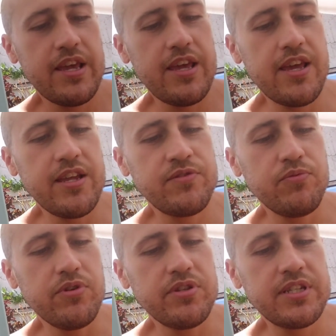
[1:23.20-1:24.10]

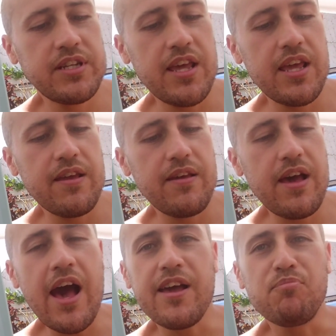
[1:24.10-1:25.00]
It would say,
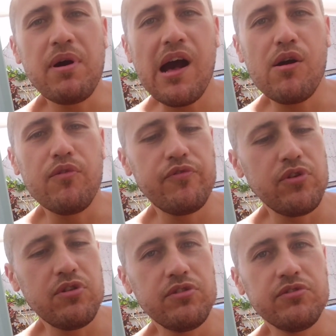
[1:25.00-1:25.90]
I am
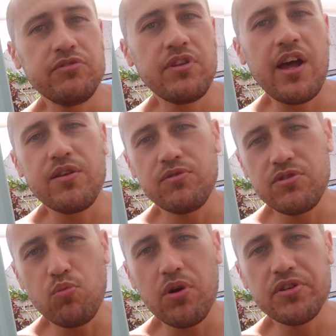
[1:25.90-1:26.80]
powerful,
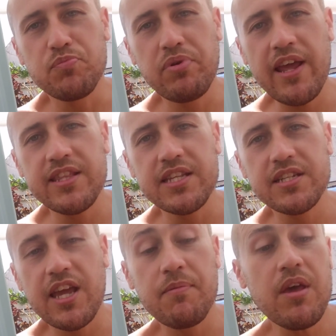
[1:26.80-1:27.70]
you want to play
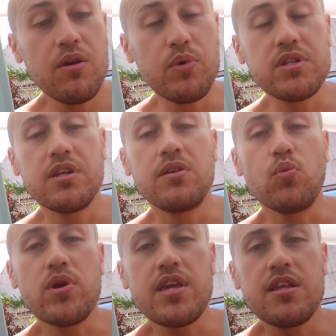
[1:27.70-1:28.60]
this game, which
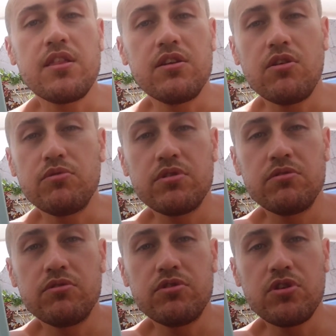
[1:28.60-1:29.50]
in Wiki they don't
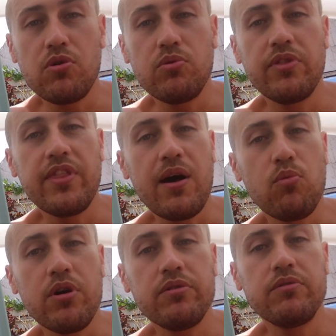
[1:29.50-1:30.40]
show that
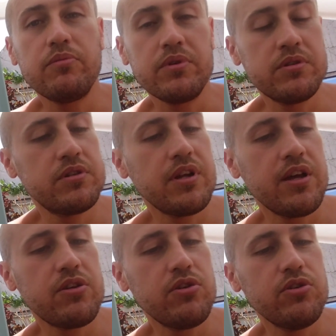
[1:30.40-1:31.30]
one, which
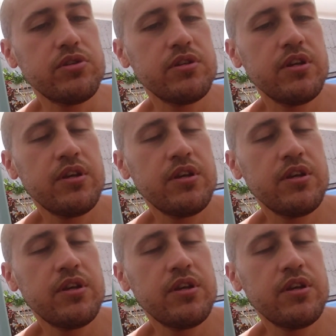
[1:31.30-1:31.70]
I heard